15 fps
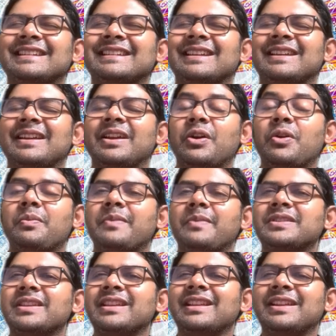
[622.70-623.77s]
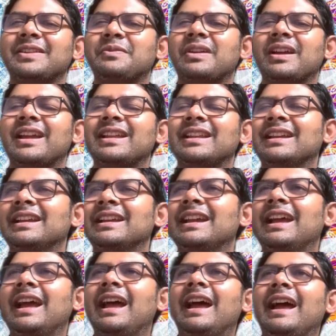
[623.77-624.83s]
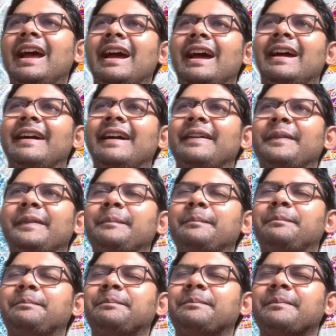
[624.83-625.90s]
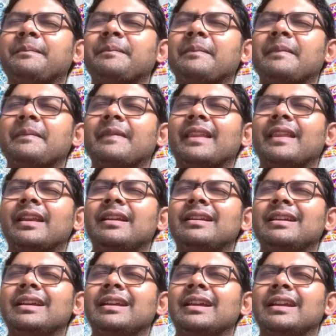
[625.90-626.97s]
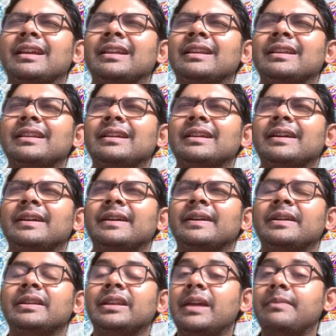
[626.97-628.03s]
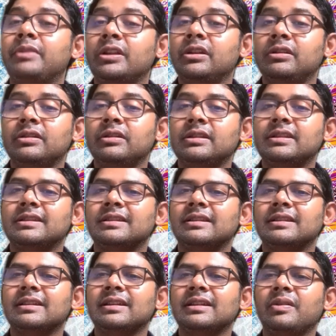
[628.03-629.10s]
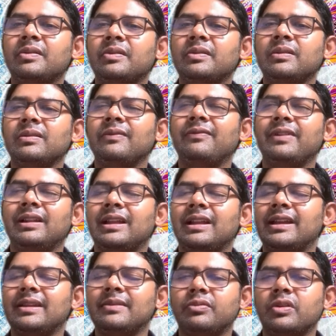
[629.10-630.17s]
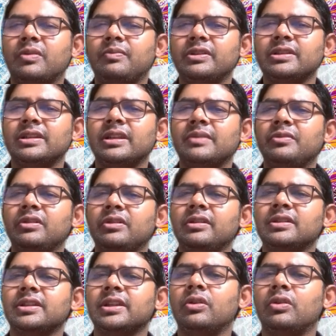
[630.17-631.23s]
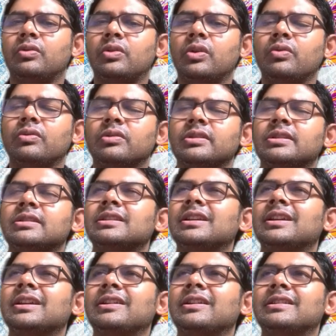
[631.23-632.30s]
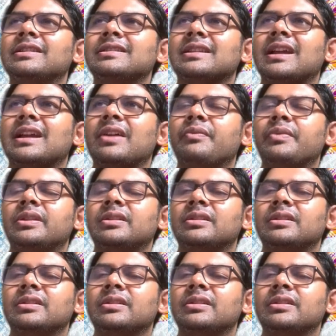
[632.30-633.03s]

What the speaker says: I hope I'm saying that right. Um, and nebulous. It felt like purplish nebulas and auroras in the sky with